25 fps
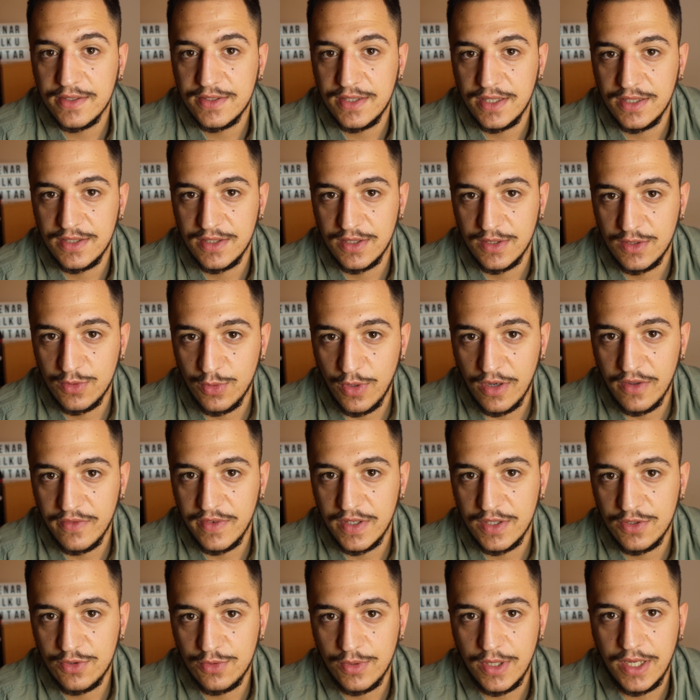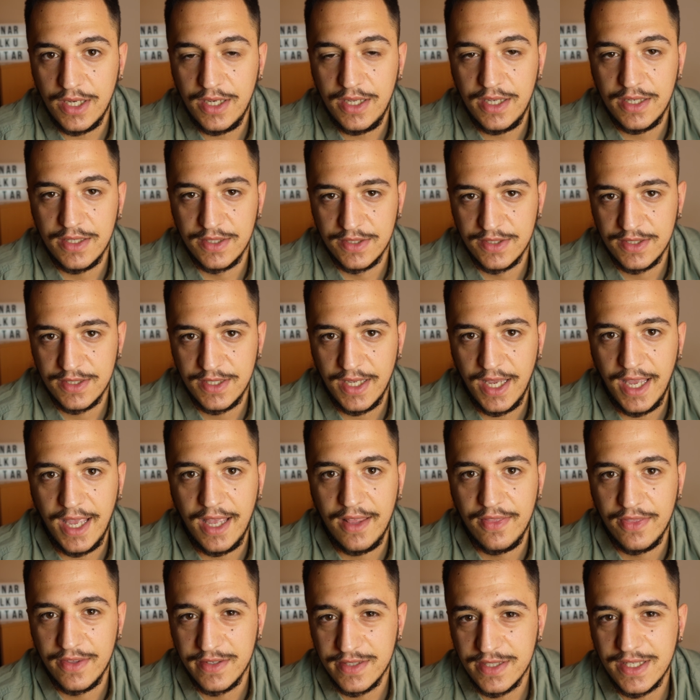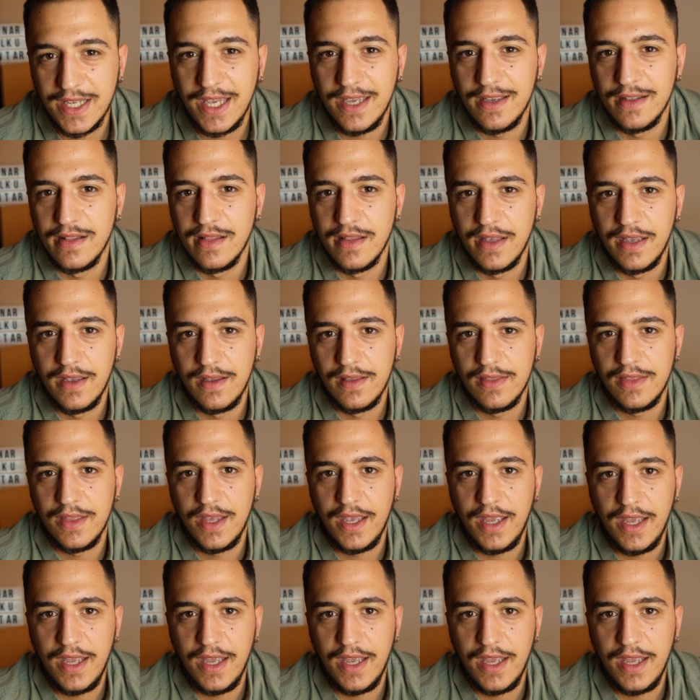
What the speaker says: is a 12-inch radius, and the scale length